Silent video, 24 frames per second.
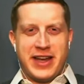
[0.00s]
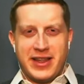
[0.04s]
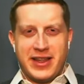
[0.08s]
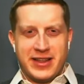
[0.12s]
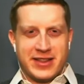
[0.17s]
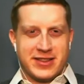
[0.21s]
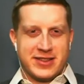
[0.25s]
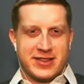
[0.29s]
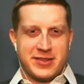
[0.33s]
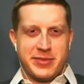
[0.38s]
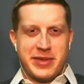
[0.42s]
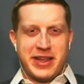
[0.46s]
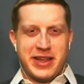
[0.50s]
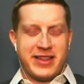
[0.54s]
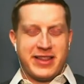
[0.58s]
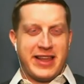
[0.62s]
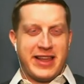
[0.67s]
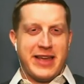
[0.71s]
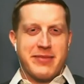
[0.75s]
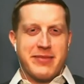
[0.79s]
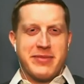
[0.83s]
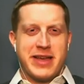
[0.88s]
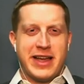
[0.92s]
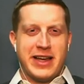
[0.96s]
Alex Smith,
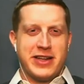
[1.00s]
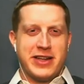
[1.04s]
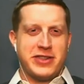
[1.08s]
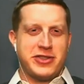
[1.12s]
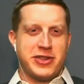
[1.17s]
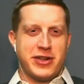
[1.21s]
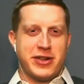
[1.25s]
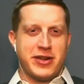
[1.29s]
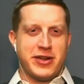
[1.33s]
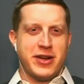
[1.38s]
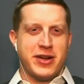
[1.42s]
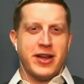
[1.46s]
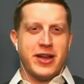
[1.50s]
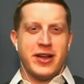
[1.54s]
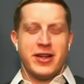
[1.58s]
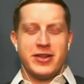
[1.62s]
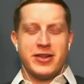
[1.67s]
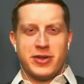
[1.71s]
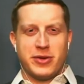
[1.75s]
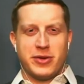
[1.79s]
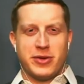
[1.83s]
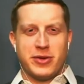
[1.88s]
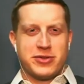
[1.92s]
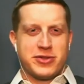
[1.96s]
game manager,
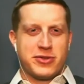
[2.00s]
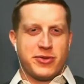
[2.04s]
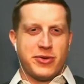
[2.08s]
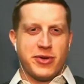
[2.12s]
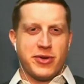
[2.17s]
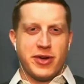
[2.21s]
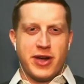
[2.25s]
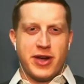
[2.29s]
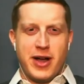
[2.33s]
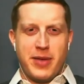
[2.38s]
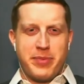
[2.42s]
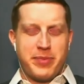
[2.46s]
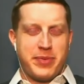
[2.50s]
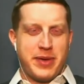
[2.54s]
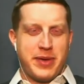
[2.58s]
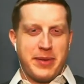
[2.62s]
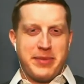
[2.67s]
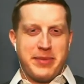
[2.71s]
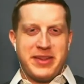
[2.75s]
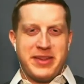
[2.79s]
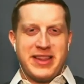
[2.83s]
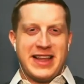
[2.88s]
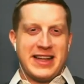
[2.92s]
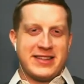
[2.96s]
don't screw it up.
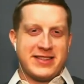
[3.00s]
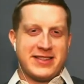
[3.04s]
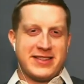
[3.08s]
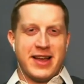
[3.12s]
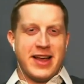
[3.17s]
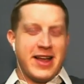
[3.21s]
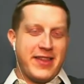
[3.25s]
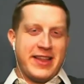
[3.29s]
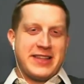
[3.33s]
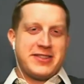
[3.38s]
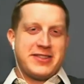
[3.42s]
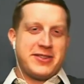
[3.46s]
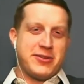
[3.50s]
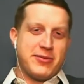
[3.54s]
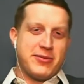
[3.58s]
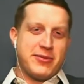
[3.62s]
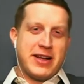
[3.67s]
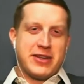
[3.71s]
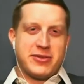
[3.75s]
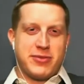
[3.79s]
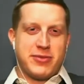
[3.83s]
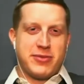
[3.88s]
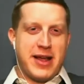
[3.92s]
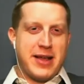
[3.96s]
That's the
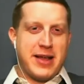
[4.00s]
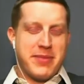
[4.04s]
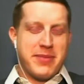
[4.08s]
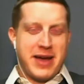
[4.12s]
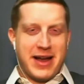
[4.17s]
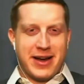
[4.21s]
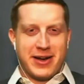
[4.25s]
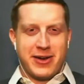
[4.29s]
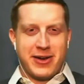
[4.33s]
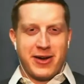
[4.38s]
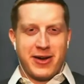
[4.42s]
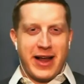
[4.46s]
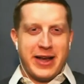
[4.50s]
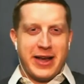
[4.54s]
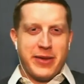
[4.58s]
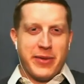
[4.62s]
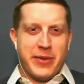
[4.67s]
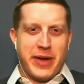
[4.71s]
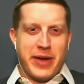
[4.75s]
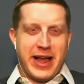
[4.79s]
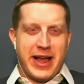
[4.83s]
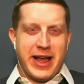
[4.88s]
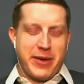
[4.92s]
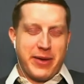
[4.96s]
Rex Ryan moniker
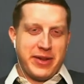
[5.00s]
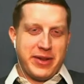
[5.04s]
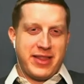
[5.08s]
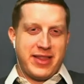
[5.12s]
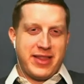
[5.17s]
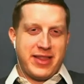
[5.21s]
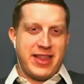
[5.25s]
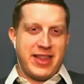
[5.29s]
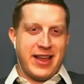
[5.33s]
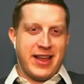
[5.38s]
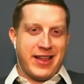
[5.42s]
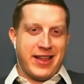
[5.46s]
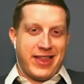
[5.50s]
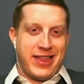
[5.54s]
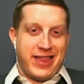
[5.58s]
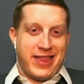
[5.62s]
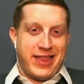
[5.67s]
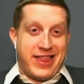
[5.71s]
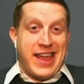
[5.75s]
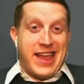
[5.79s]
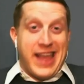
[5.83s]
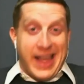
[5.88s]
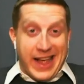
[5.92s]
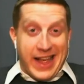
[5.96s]
anyway, I
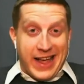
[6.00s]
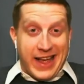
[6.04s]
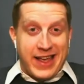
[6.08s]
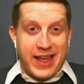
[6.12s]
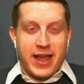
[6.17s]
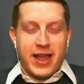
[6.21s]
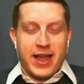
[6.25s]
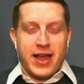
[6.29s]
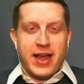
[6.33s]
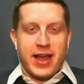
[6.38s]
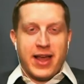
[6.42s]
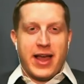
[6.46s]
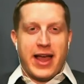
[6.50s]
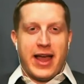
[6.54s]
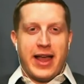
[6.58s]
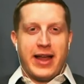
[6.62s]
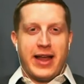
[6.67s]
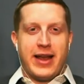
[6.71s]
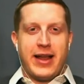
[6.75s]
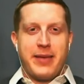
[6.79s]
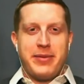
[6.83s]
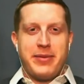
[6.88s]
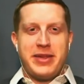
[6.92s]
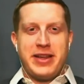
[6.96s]
think.
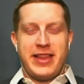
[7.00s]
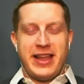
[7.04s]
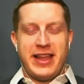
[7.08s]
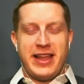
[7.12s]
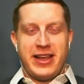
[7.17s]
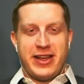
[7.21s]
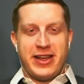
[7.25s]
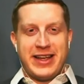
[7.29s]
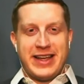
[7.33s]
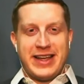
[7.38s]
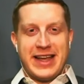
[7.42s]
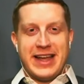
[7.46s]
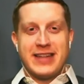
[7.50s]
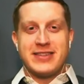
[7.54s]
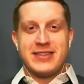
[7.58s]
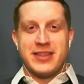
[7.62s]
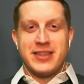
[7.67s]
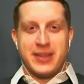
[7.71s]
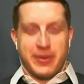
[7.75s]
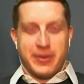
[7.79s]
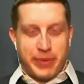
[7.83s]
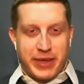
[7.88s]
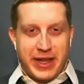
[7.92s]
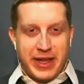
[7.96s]
And, they could get to
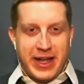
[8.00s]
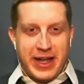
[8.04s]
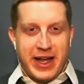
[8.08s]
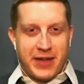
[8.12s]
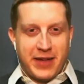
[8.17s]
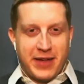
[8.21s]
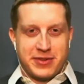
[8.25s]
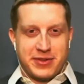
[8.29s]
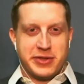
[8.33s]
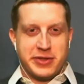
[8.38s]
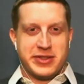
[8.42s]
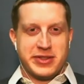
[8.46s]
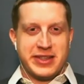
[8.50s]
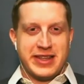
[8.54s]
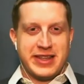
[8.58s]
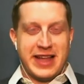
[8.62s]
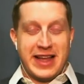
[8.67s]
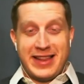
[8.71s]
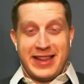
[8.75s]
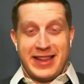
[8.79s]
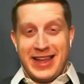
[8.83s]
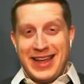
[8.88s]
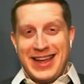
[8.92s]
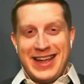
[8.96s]
the playoffs using
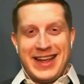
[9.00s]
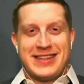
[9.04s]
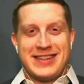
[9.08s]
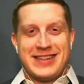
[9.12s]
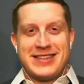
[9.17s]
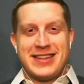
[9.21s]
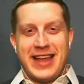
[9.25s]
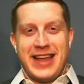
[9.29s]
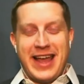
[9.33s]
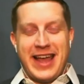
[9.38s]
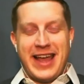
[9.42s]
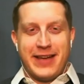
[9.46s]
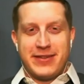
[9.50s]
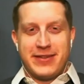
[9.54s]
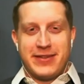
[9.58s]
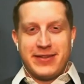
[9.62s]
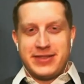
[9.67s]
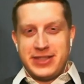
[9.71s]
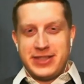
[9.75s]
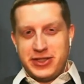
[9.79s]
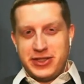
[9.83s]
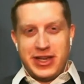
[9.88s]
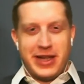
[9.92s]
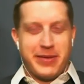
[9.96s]
that. They can get to the
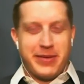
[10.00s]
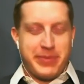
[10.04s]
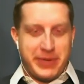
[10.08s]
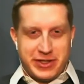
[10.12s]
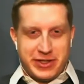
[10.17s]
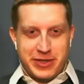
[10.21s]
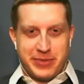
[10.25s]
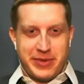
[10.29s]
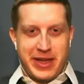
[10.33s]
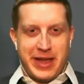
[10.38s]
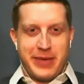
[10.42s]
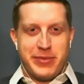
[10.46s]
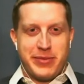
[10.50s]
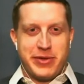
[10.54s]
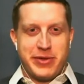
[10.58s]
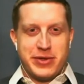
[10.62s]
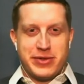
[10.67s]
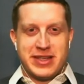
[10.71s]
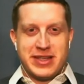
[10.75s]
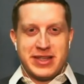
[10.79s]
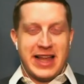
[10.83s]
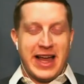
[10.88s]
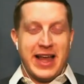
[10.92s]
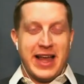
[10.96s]
AFC Championship game
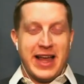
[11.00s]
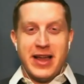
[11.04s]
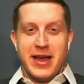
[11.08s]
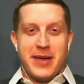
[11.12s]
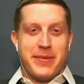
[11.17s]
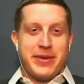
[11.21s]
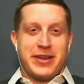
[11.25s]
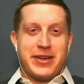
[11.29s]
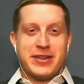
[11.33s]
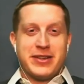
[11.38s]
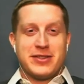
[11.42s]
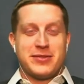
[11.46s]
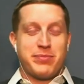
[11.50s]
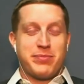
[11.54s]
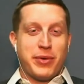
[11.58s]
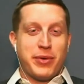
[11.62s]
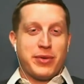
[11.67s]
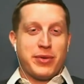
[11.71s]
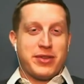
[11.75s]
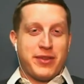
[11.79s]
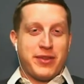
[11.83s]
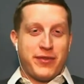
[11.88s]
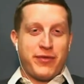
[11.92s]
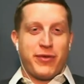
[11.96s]
using that because
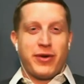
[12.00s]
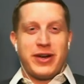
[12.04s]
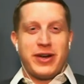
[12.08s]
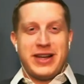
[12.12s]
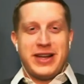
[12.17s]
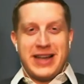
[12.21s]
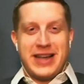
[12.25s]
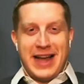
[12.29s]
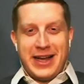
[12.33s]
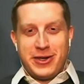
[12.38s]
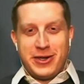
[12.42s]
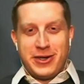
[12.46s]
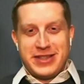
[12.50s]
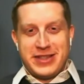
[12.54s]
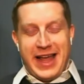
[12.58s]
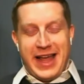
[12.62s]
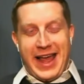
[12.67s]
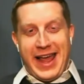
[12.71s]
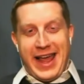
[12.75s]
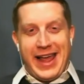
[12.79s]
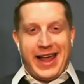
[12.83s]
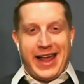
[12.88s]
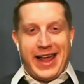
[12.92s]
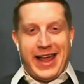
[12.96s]
both the 49ers
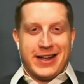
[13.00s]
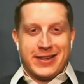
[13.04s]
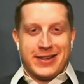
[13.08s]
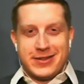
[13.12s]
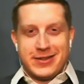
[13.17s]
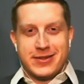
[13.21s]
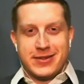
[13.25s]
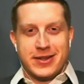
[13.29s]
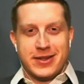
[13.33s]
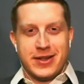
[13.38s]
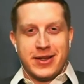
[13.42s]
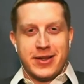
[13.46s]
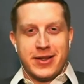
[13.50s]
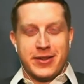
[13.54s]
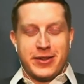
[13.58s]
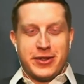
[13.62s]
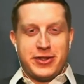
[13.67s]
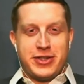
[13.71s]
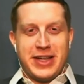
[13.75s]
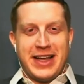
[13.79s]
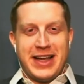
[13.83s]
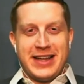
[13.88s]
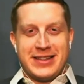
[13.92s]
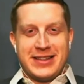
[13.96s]
and the
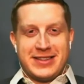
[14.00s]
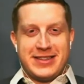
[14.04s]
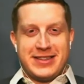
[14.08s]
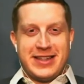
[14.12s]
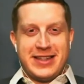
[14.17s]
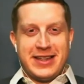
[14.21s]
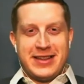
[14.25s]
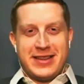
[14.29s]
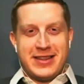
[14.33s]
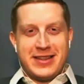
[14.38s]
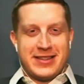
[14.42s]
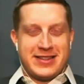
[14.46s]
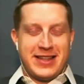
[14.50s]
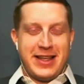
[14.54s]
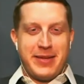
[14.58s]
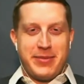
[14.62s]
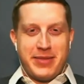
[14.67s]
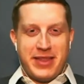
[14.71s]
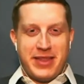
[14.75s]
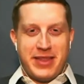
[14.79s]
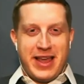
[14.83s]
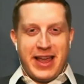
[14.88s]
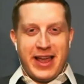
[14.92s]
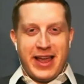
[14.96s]
Jets did the same
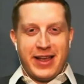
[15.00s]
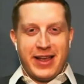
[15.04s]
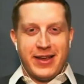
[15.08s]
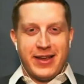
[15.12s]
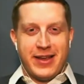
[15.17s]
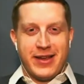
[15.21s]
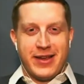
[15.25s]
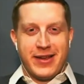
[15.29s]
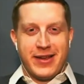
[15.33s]
thing